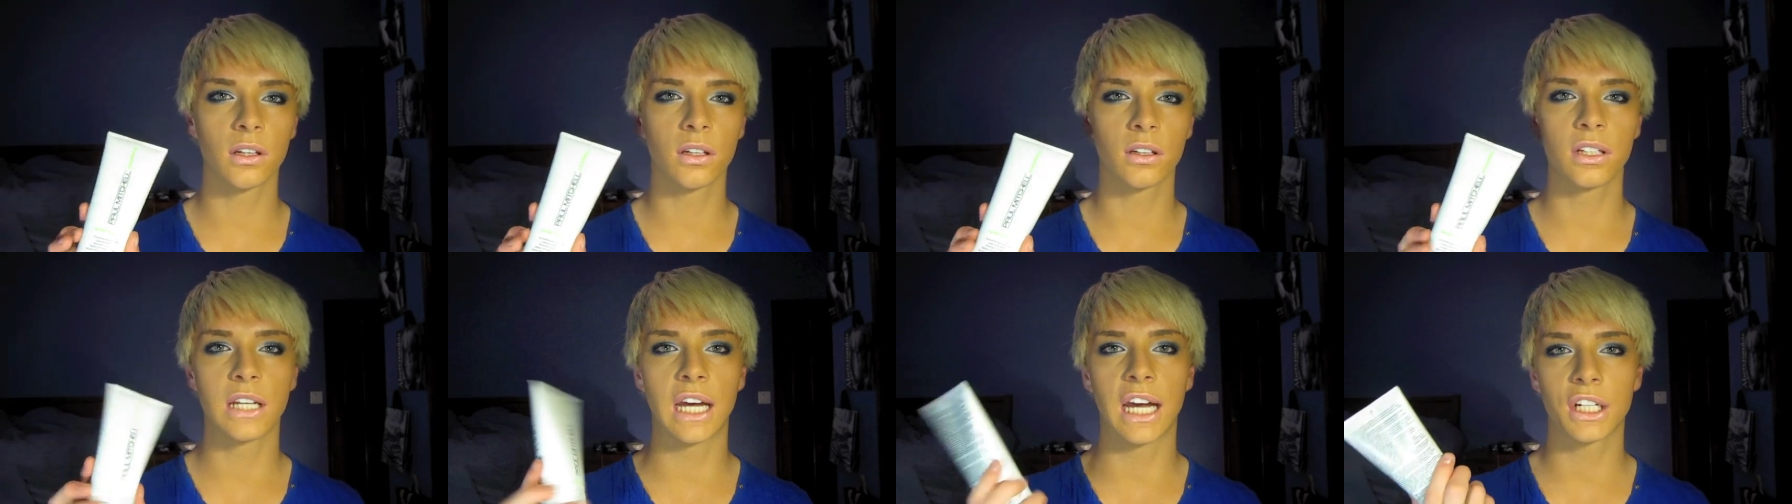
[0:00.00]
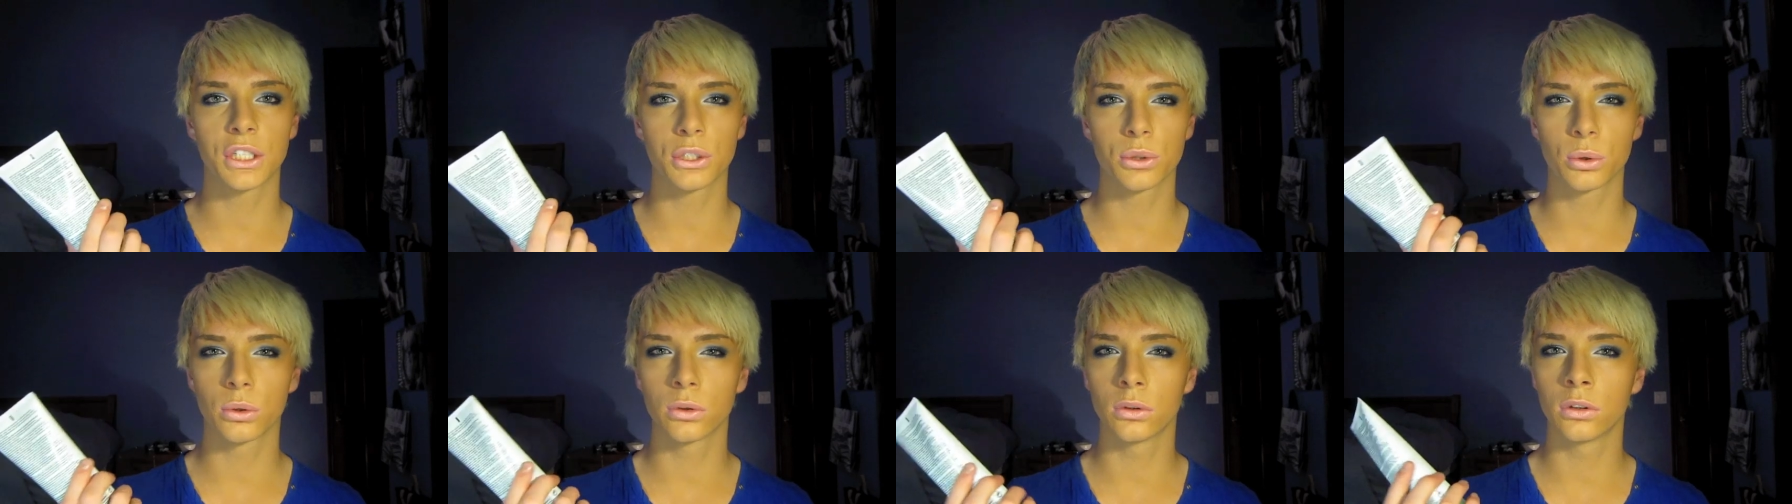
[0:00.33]

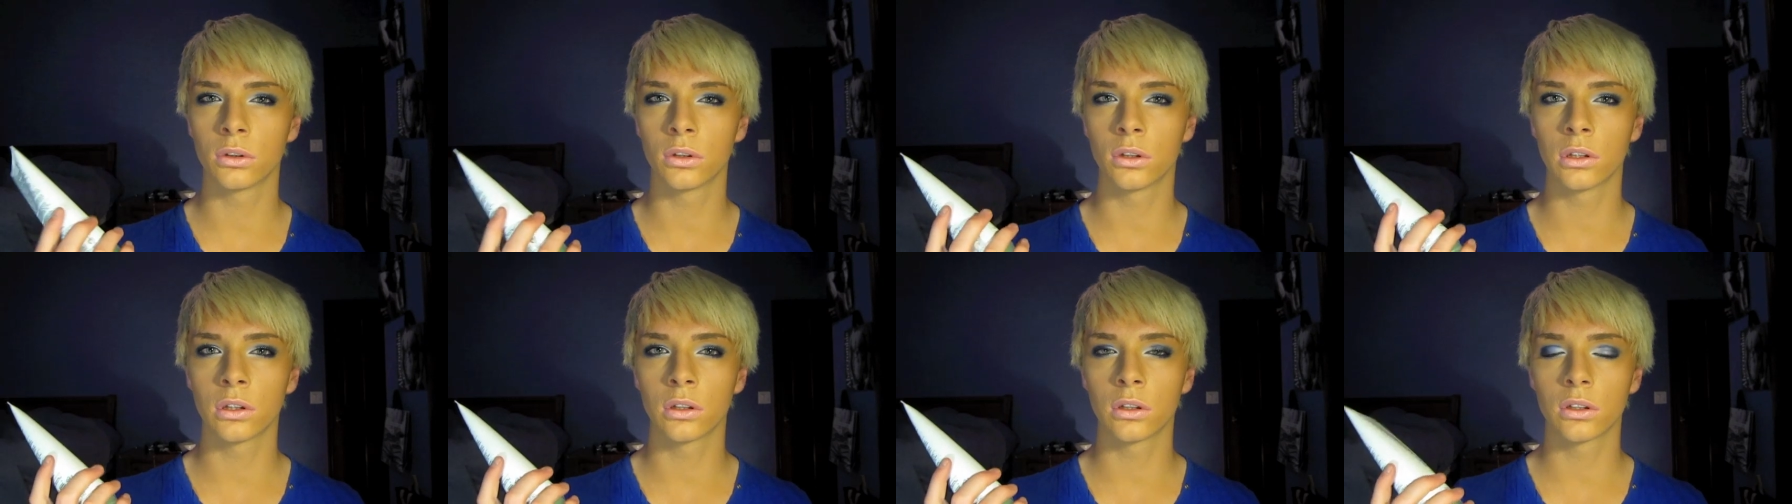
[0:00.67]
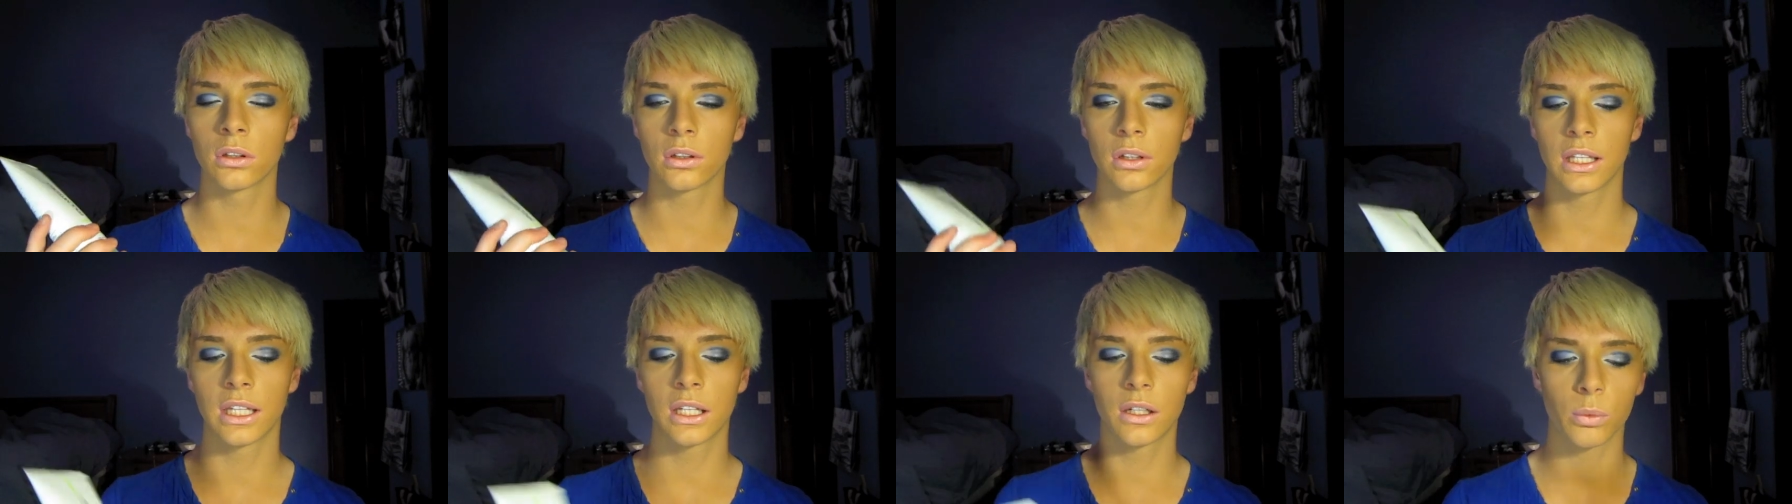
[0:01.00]
natural,
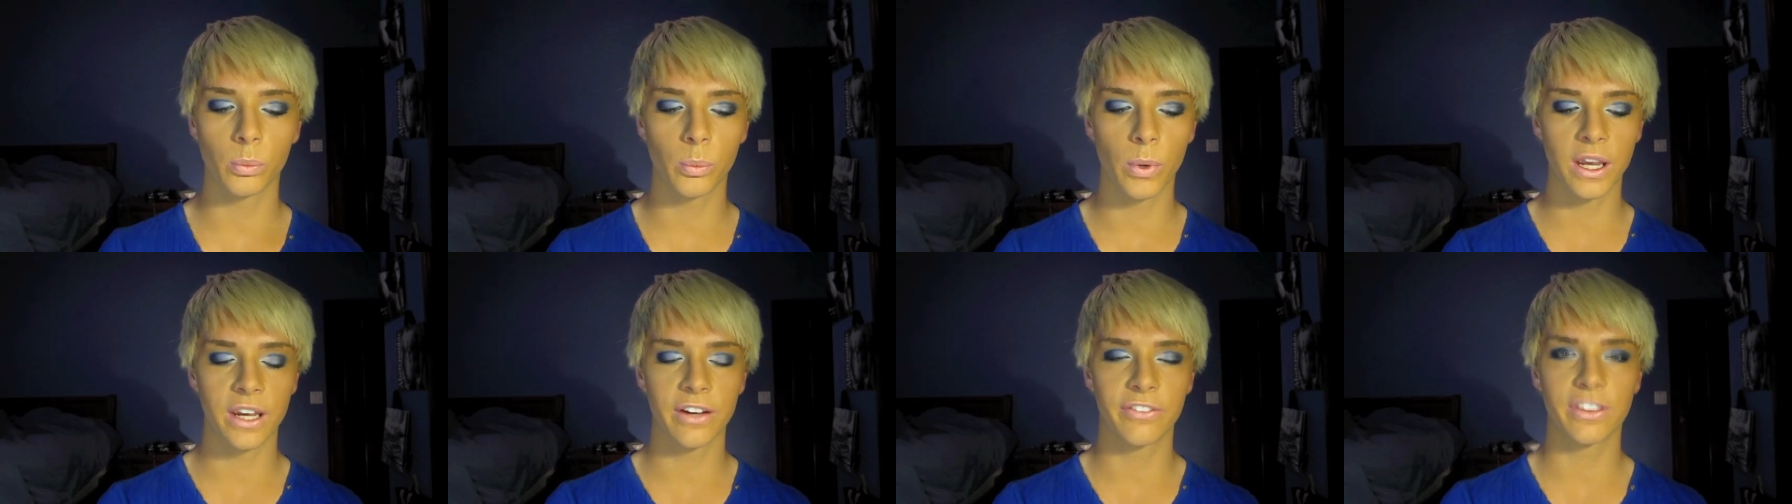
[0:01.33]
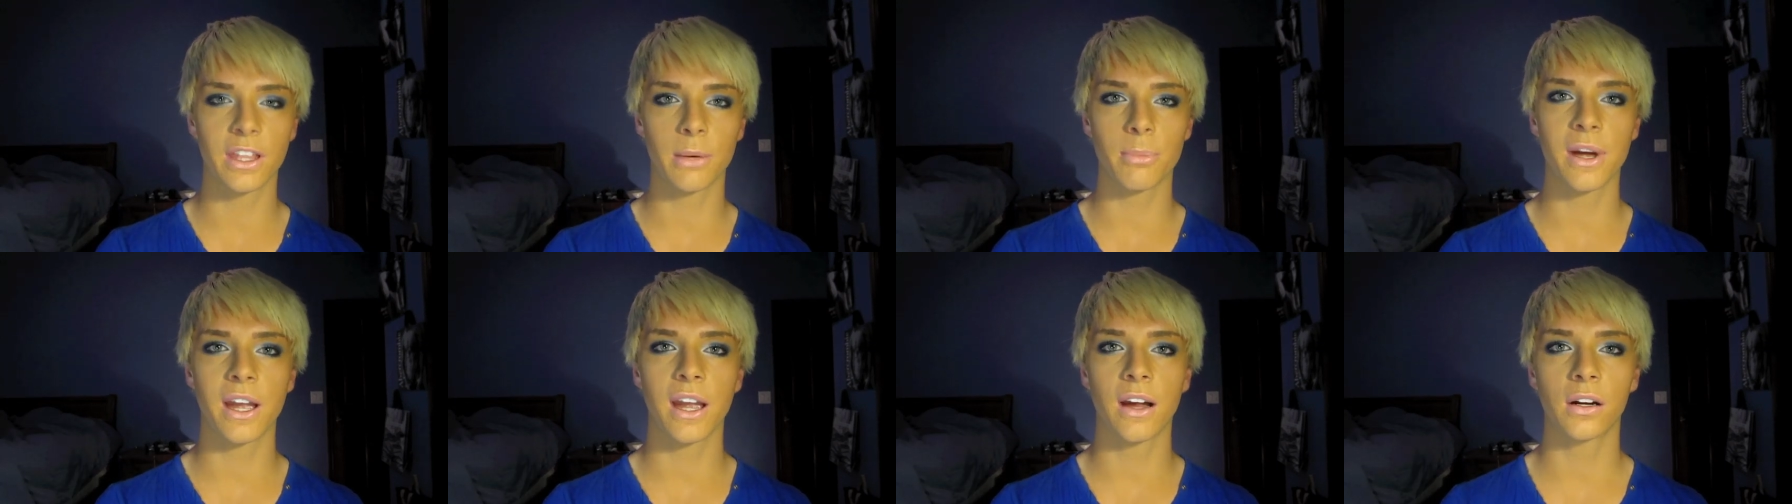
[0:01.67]
like, wave
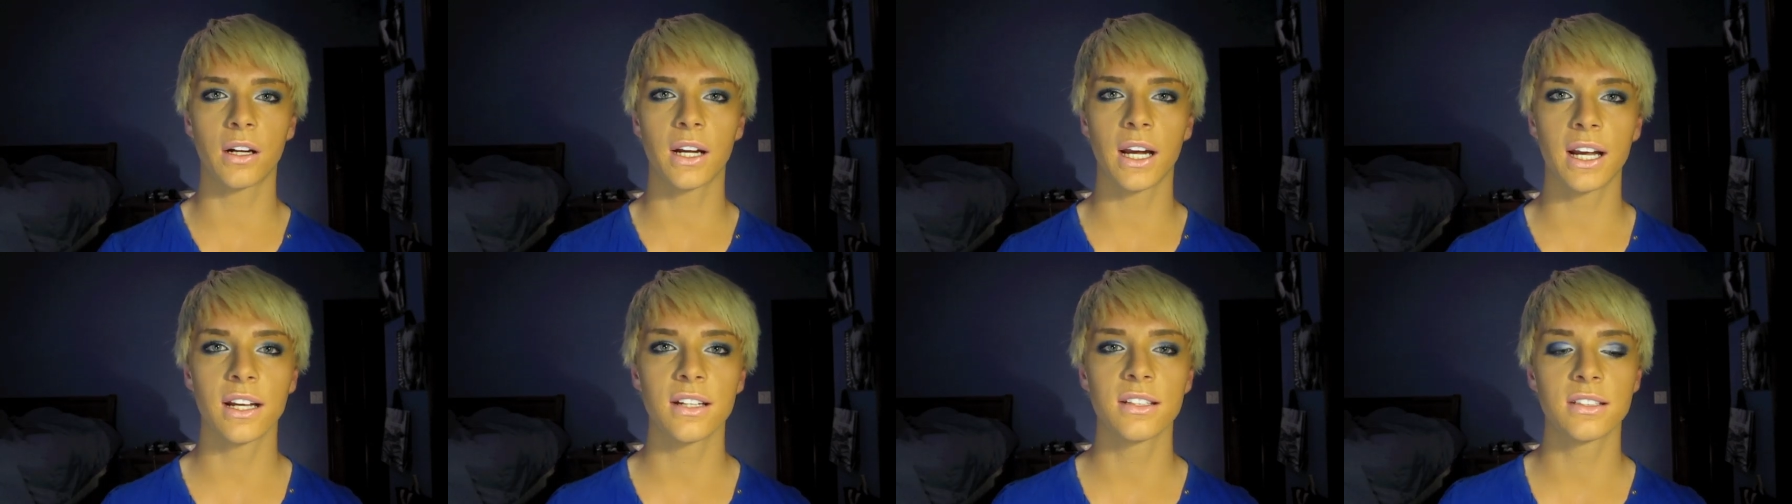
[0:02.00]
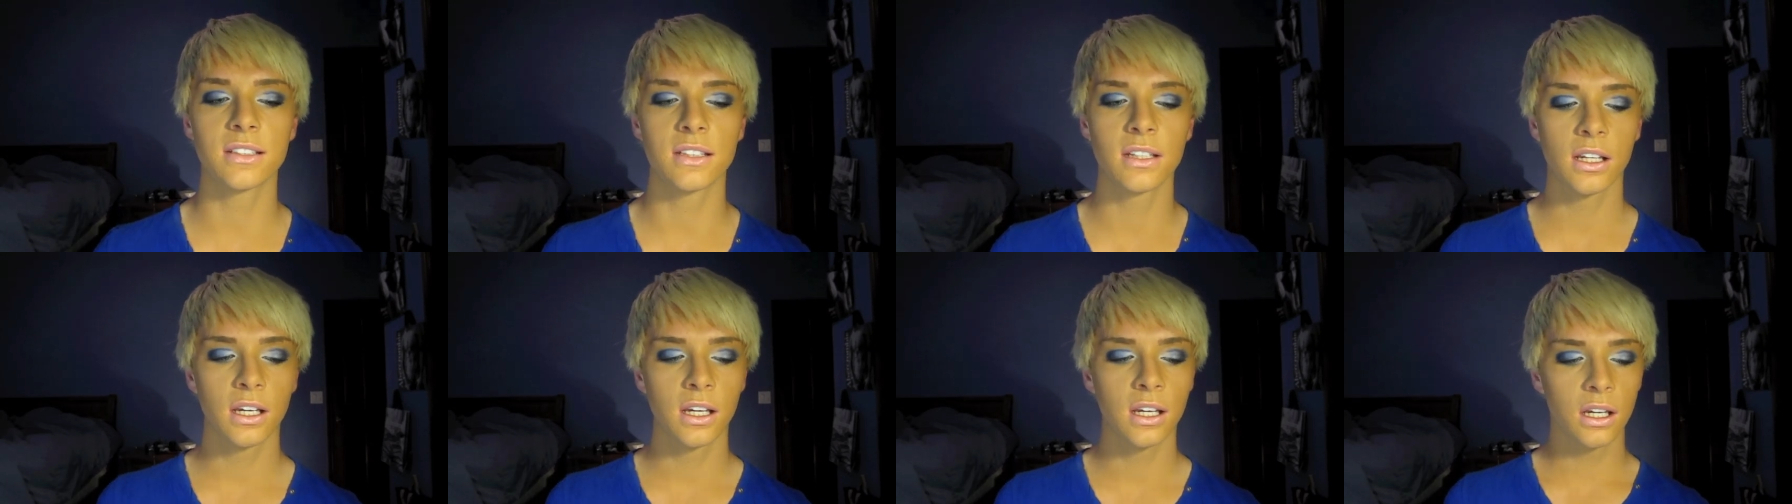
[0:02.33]
that my hair
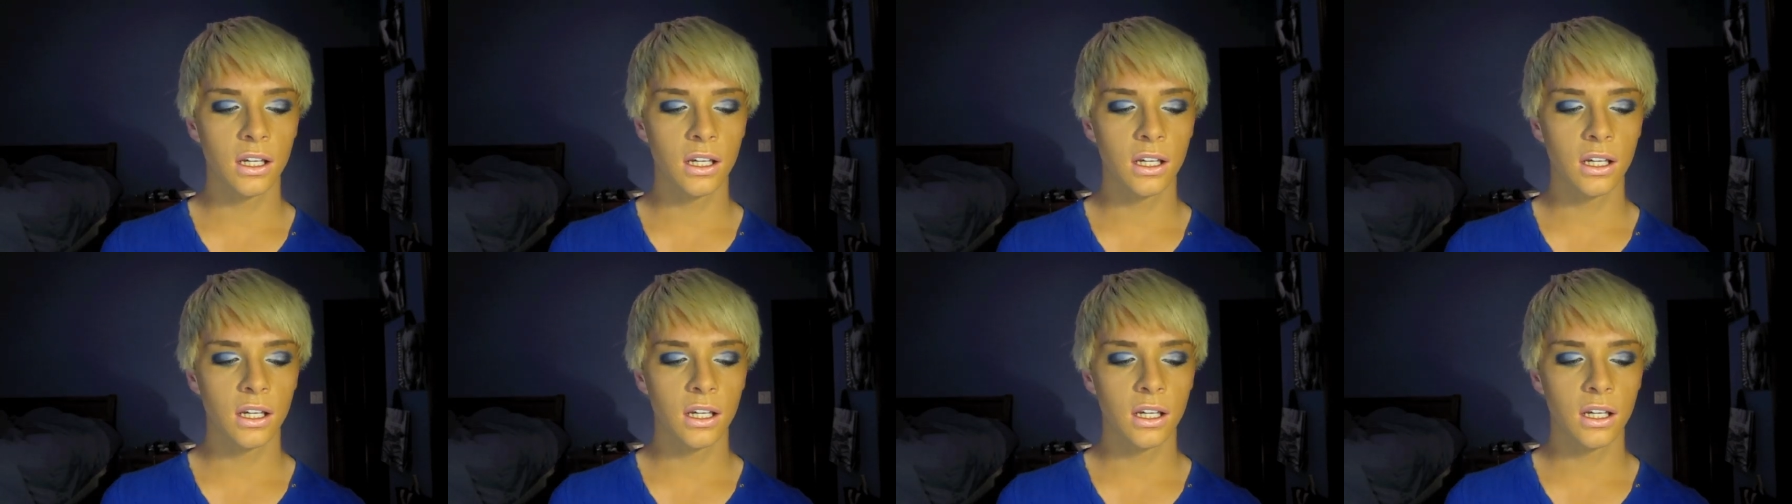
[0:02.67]
has.